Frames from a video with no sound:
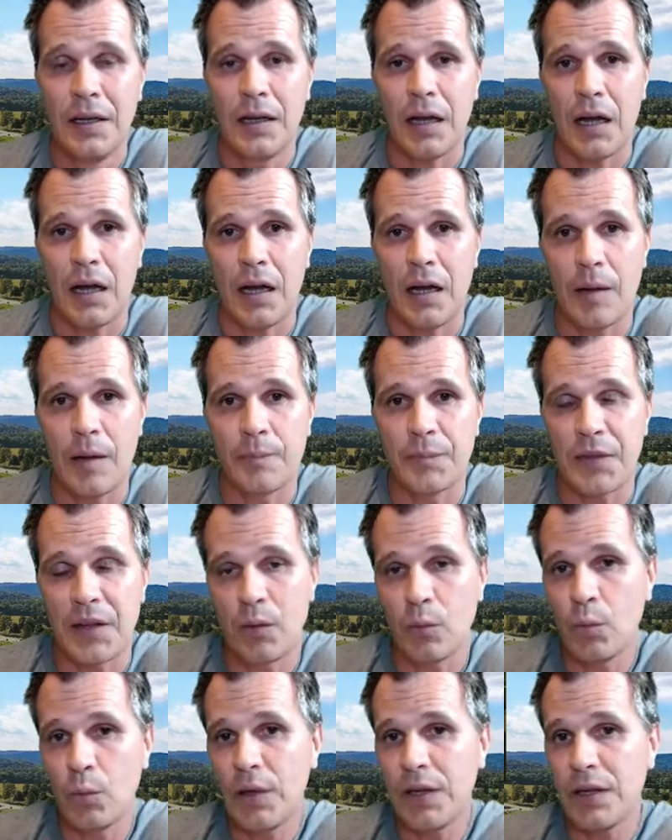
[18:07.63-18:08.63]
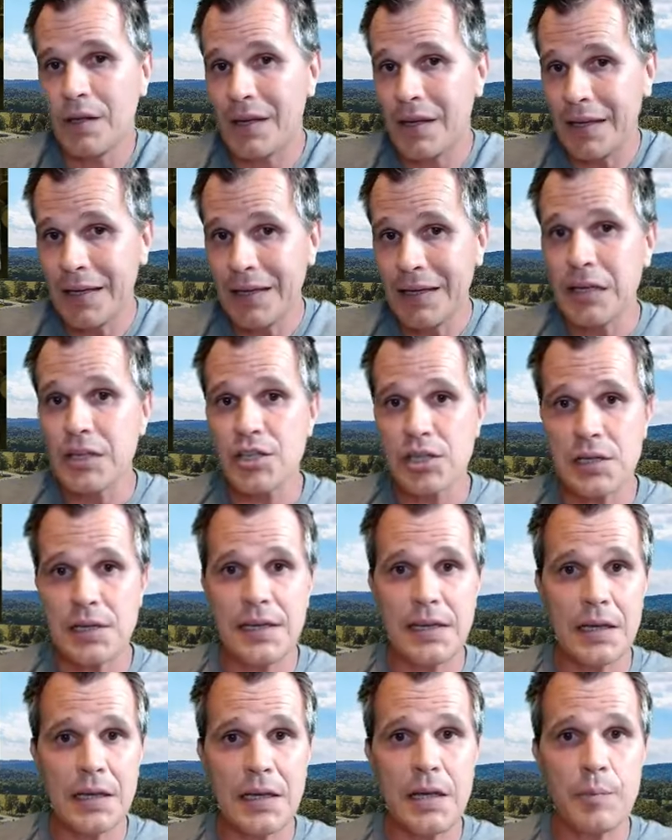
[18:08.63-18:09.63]
We
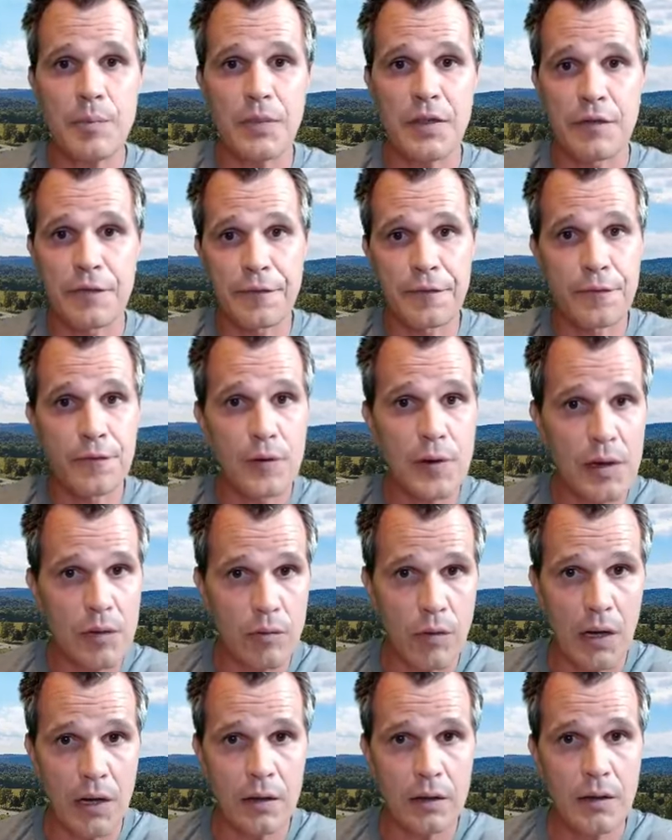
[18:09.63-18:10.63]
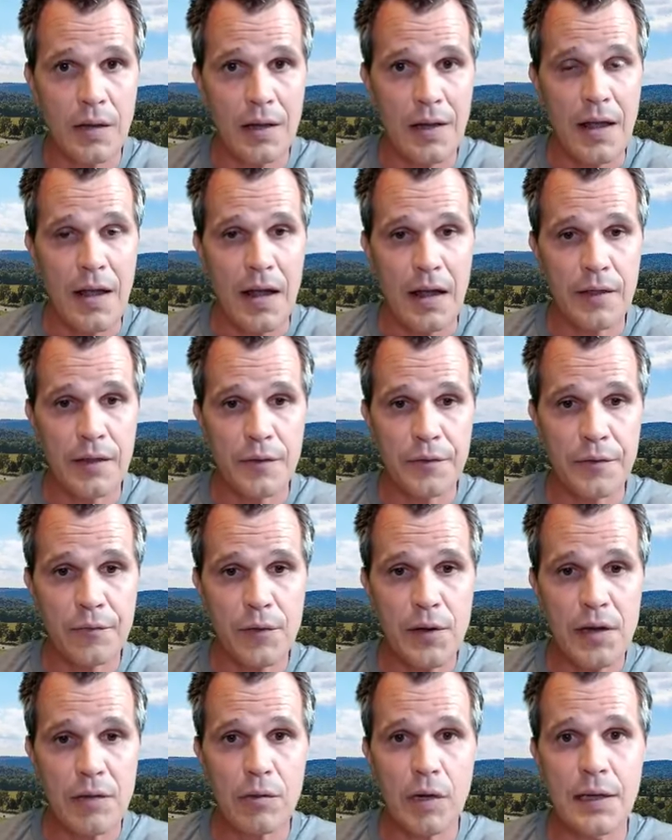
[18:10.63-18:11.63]
initially keep the free run. And the
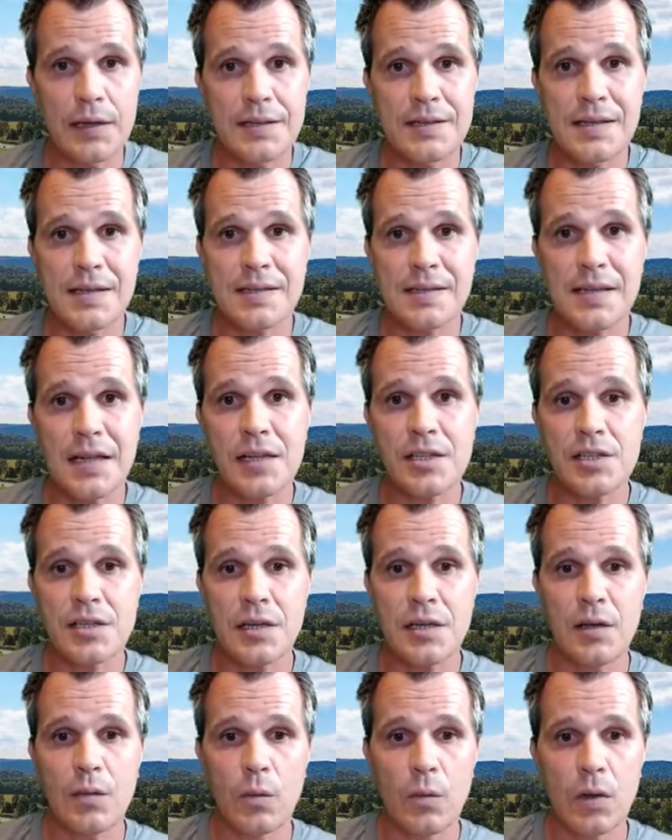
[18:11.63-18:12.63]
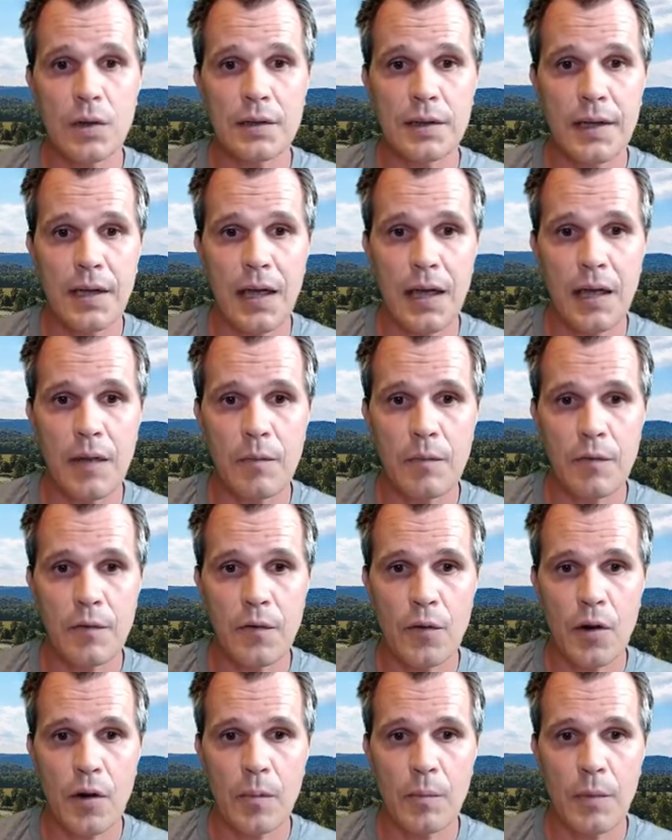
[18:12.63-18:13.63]
free run is essentially what came
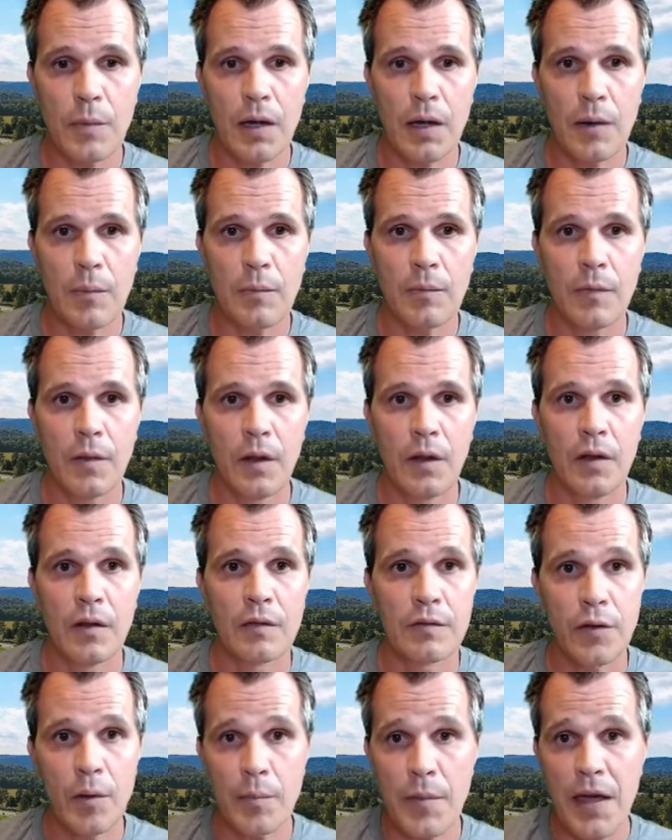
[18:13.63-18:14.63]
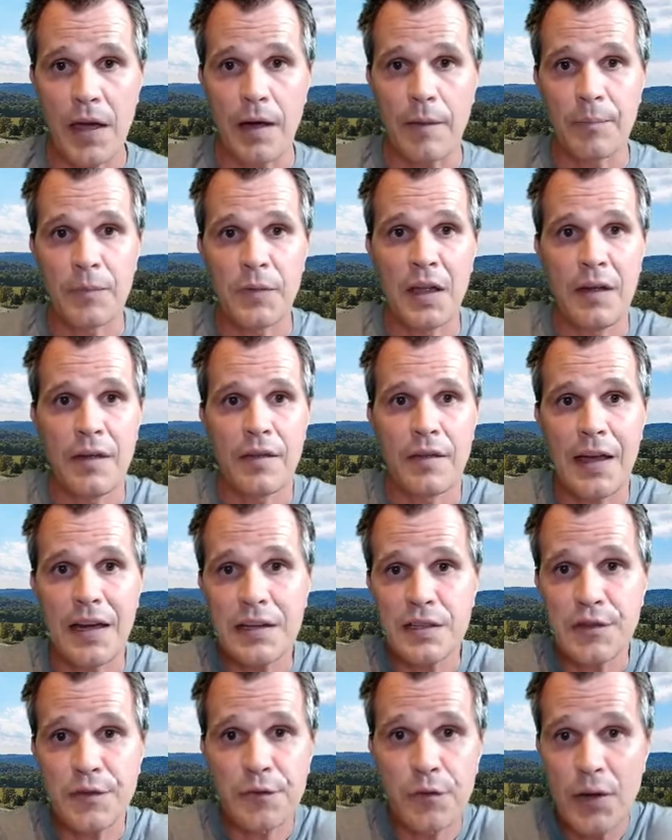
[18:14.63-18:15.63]
from there. That
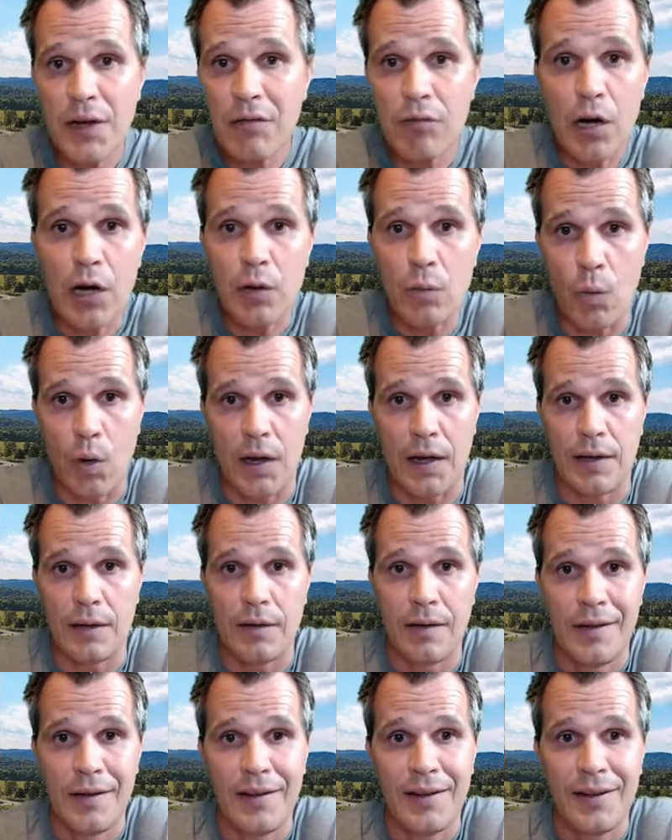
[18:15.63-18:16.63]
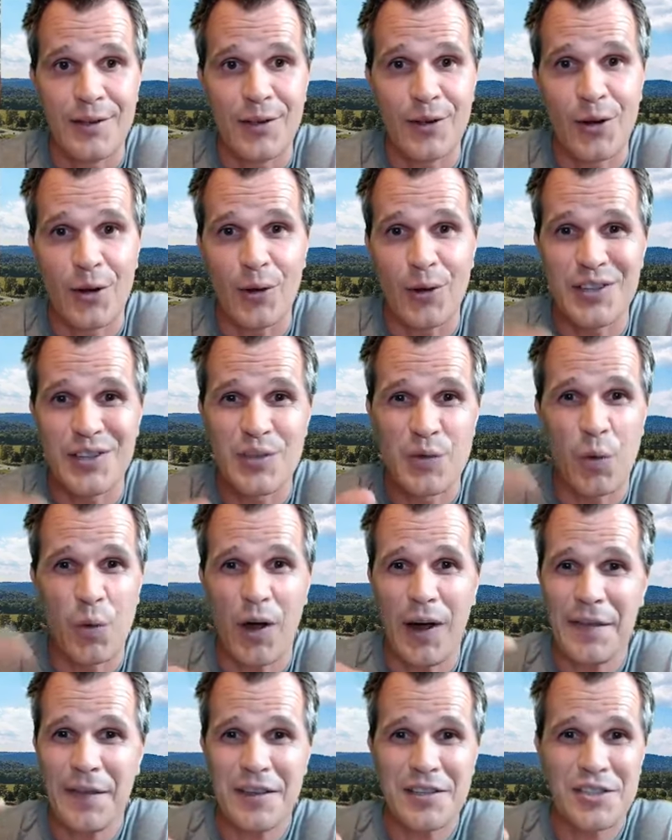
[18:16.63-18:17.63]
is free run wine. You know, it's
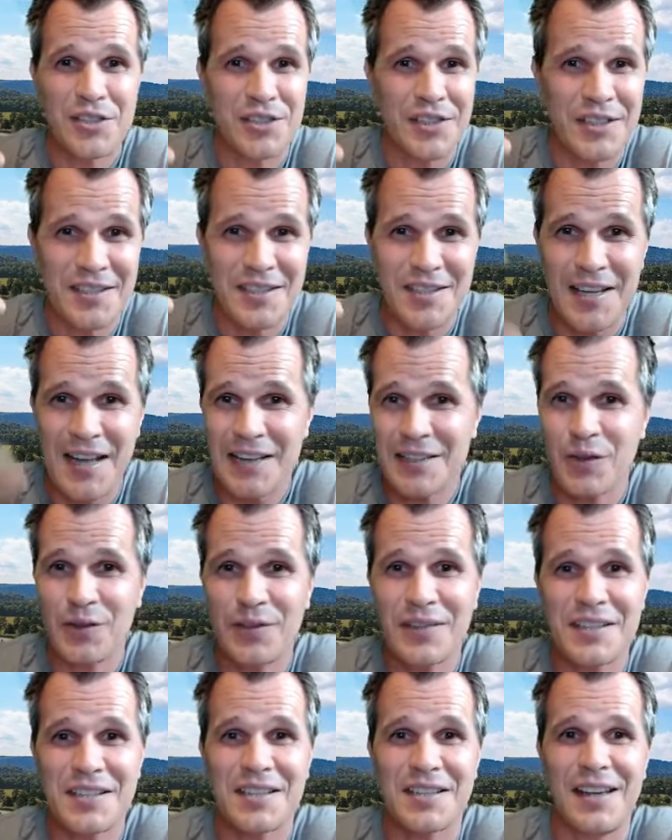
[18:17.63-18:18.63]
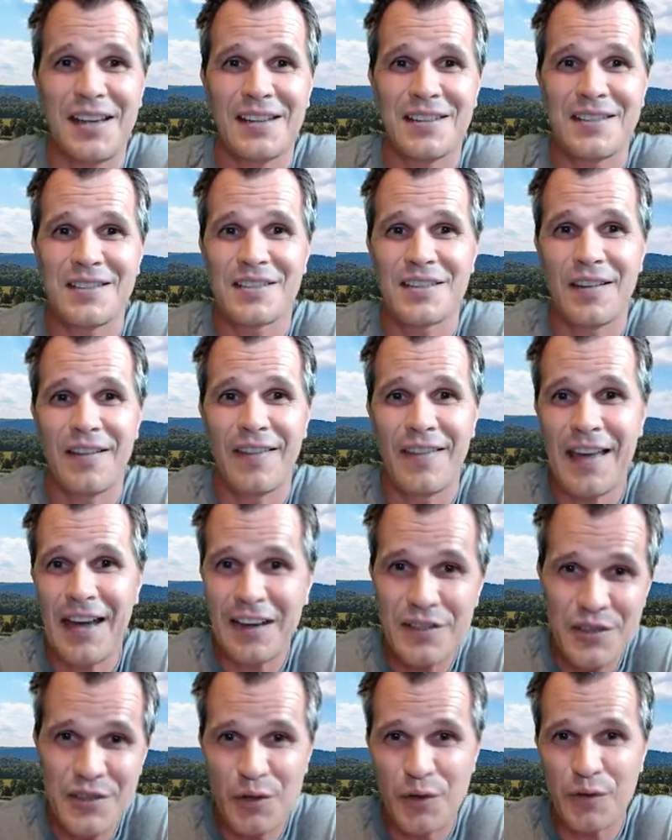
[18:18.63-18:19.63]
wine that's just sat on the skins. That
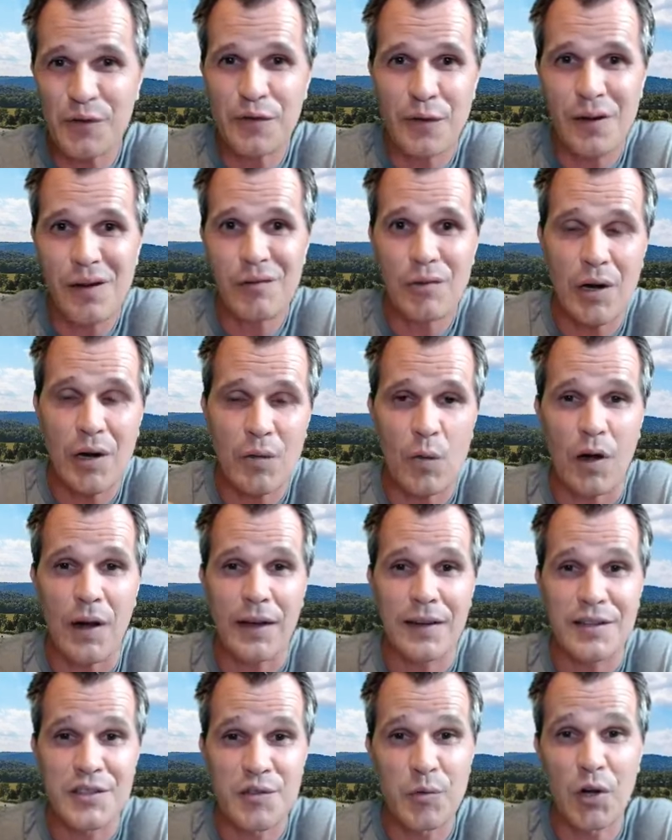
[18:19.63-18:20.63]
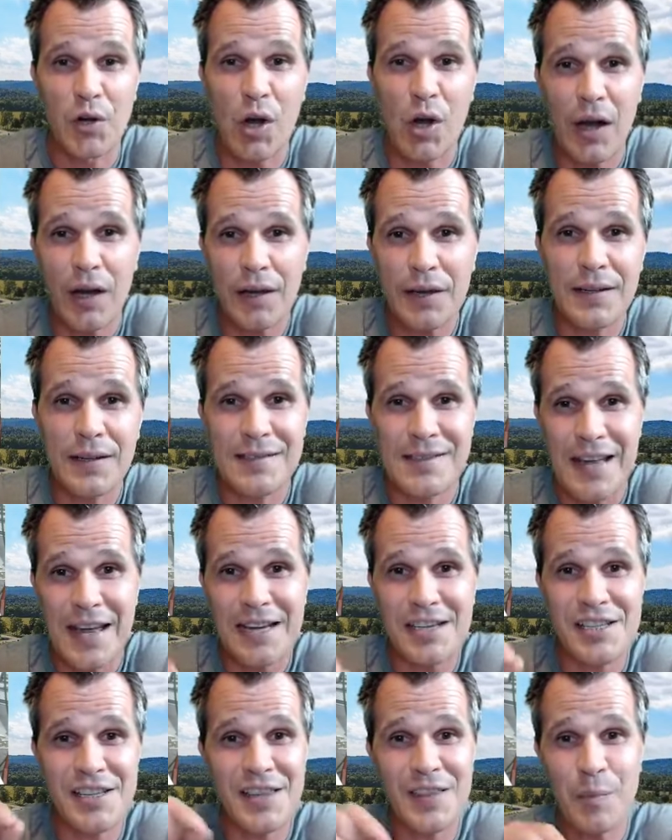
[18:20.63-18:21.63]
is your free run wine. It's regarded as
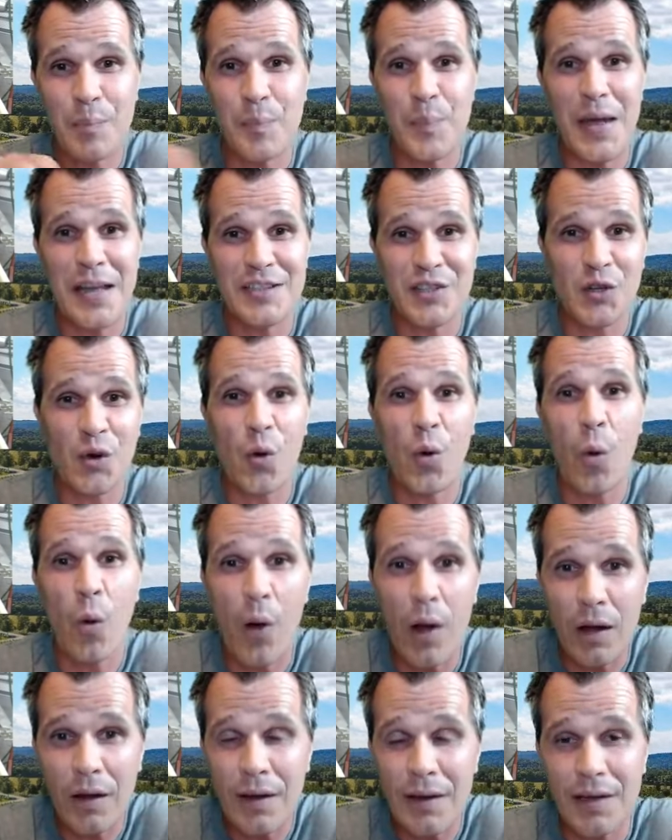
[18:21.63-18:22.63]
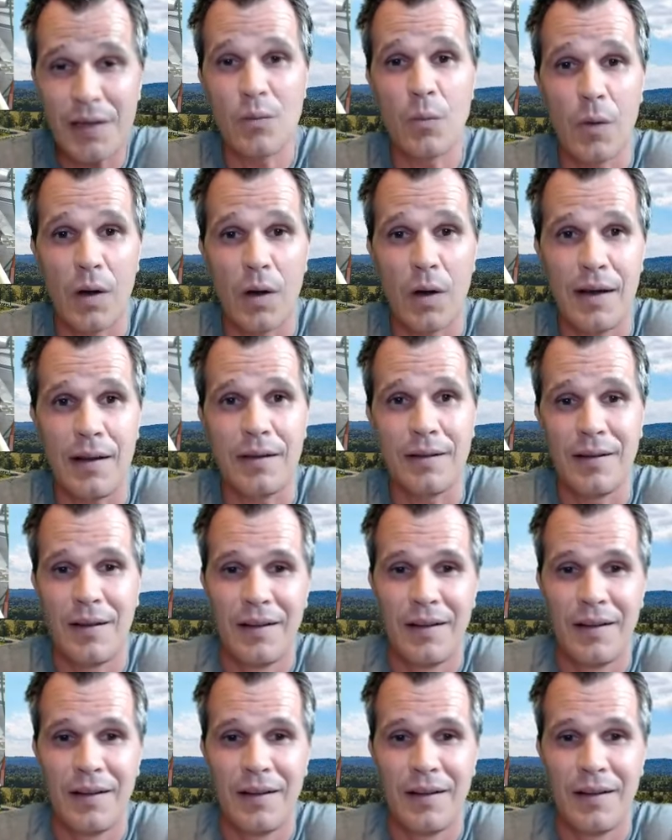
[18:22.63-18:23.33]
actually the best quality wine.